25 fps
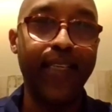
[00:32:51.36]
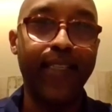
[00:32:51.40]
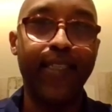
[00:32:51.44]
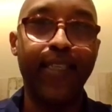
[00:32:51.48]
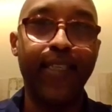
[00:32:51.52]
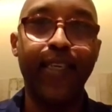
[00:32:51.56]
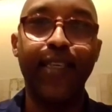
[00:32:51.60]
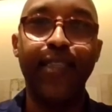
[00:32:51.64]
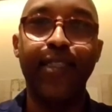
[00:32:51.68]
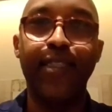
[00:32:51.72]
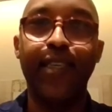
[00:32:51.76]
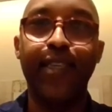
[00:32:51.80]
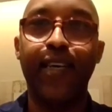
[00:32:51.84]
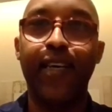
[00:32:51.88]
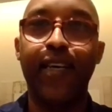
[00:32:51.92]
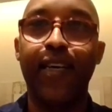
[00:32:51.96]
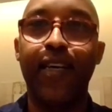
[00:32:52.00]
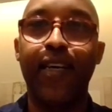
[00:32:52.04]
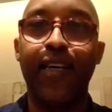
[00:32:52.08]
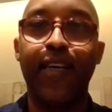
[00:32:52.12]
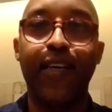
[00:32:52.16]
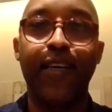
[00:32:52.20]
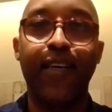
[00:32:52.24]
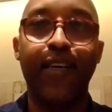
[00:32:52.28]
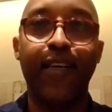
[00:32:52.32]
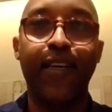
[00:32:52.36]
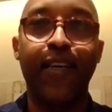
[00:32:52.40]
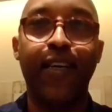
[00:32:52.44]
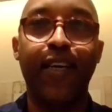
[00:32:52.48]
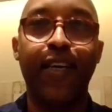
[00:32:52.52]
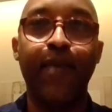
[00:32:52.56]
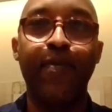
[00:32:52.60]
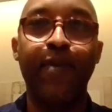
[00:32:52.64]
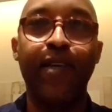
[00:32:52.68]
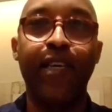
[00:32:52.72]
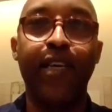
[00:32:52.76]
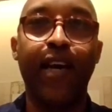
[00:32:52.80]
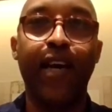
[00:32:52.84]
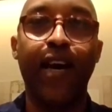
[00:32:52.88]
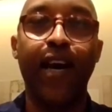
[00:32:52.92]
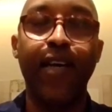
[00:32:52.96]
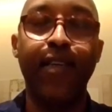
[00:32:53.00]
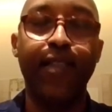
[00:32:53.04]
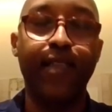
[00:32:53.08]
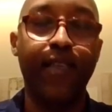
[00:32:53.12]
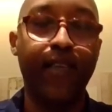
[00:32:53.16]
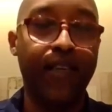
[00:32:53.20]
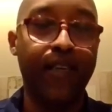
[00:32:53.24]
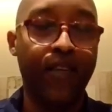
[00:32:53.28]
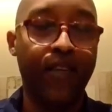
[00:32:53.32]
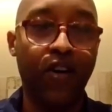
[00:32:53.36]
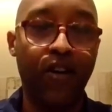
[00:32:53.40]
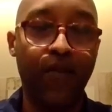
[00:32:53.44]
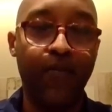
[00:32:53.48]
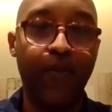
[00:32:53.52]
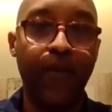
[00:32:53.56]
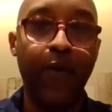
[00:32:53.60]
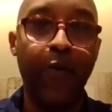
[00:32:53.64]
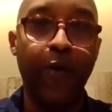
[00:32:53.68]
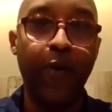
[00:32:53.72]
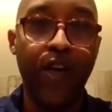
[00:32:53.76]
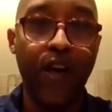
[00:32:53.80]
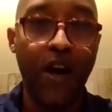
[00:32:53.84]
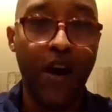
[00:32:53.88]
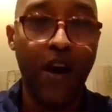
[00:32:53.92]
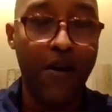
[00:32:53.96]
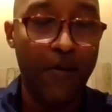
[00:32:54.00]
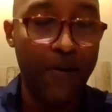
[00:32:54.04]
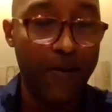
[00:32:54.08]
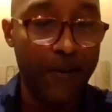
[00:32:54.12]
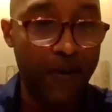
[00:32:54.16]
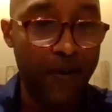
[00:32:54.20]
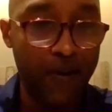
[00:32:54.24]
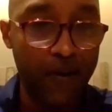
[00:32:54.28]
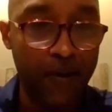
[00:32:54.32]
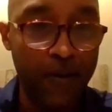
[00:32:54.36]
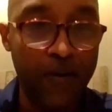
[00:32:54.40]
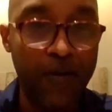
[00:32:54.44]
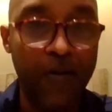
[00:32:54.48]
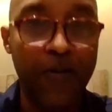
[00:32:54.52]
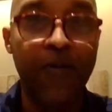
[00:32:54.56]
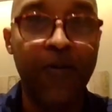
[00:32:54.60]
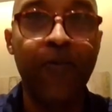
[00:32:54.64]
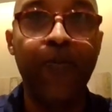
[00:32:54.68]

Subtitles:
is, normally we go through,